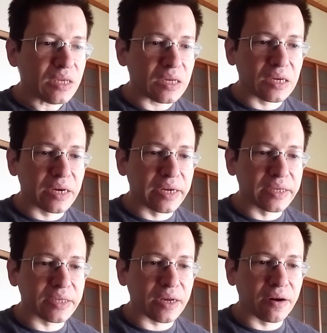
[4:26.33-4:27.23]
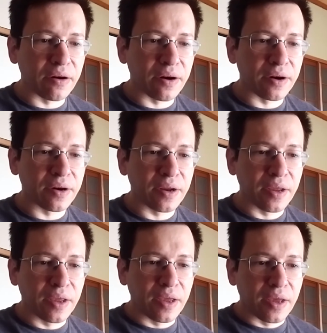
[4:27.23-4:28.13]
guys are
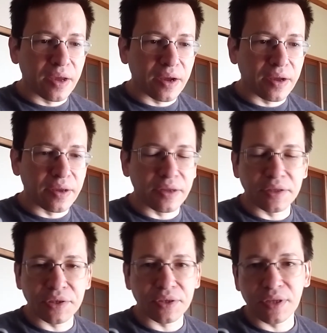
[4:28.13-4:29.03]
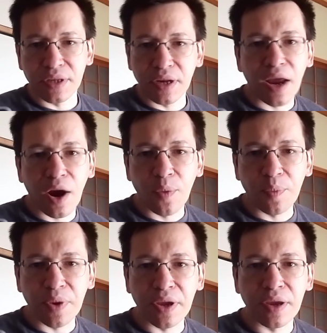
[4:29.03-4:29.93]
interested in help
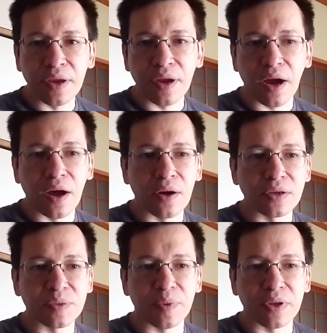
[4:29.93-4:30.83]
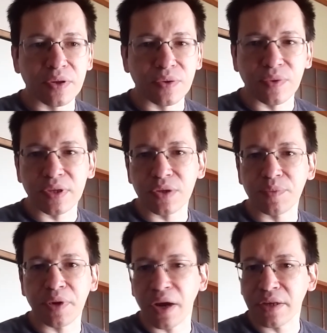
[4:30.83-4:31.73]
me out but don't want to
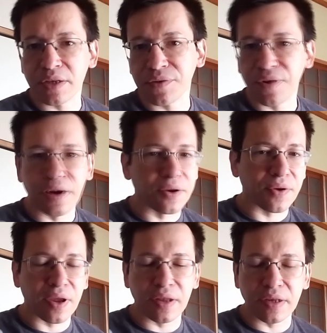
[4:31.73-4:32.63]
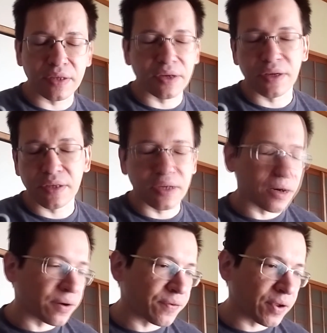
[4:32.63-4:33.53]
be identified, you can answer the
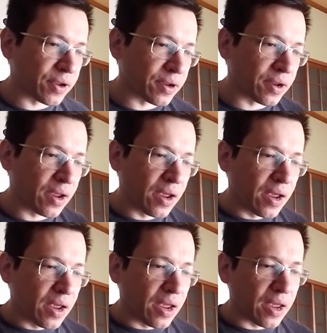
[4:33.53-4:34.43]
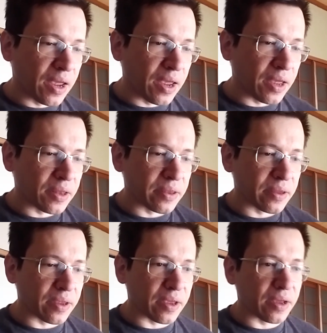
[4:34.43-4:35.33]
survey, and
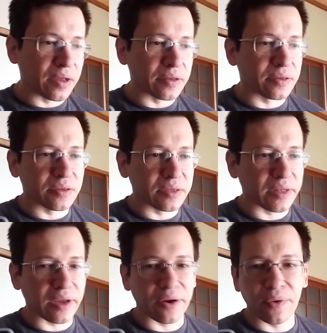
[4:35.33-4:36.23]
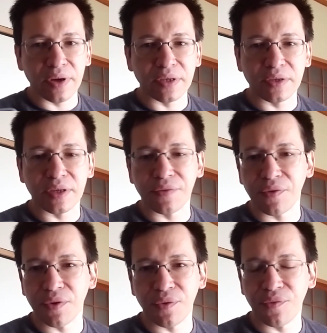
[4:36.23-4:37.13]
it's like questions if
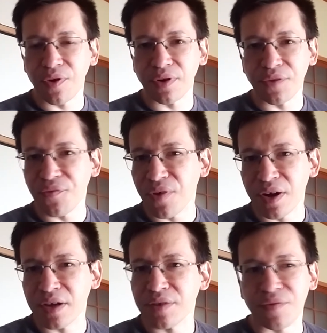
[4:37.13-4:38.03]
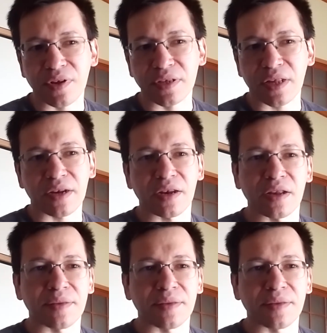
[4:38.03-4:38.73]
you found it fun, things like that.